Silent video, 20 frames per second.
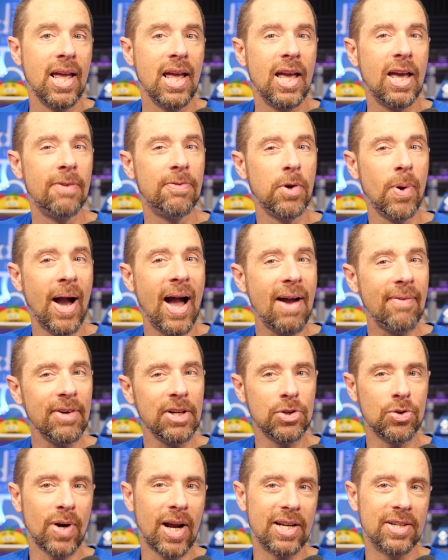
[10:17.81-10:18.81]
If you
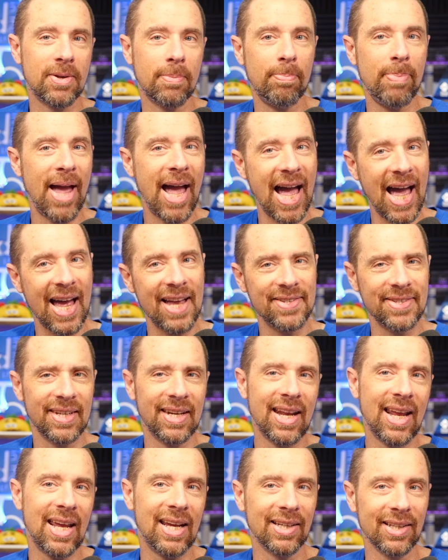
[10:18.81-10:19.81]
haven't tried to pass
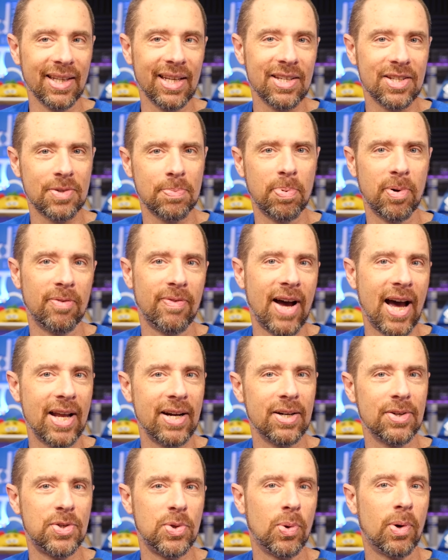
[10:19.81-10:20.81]
an aliased
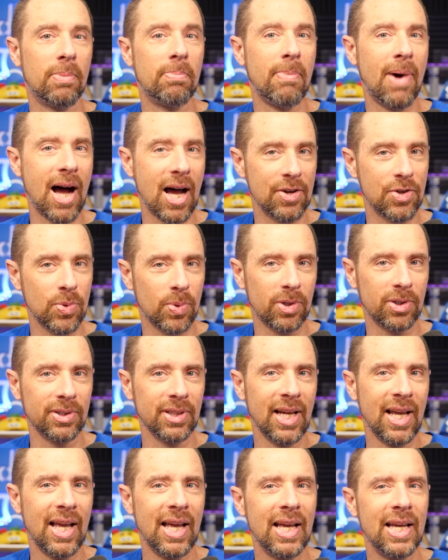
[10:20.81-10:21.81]
provider to a
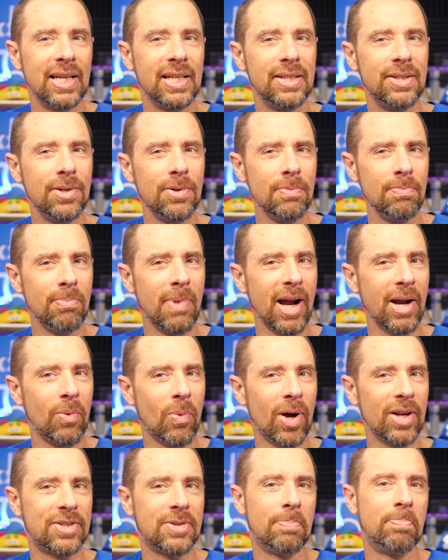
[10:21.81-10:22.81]
module, you might
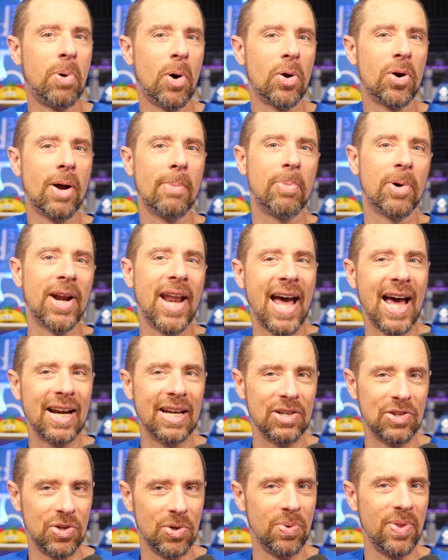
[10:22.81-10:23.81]
want to bone up on how
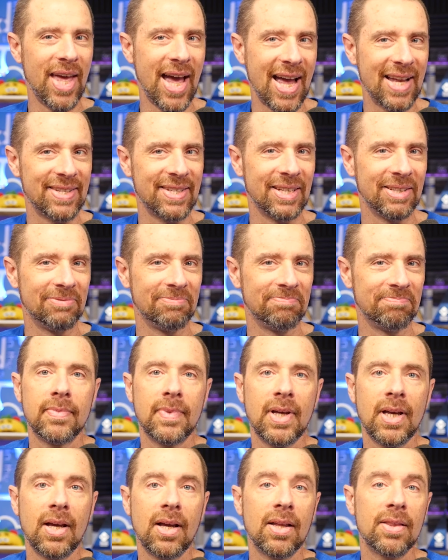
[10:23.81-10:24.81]
to do that.
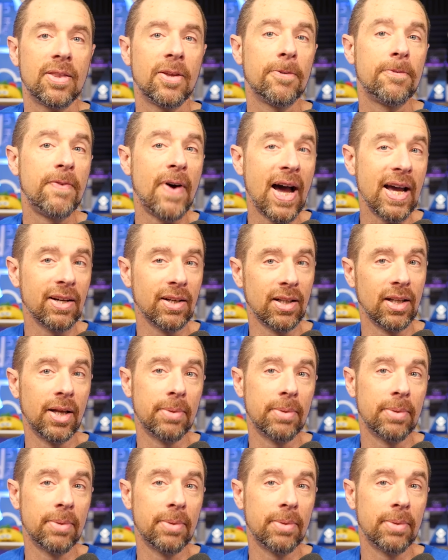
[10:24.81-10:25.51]
The final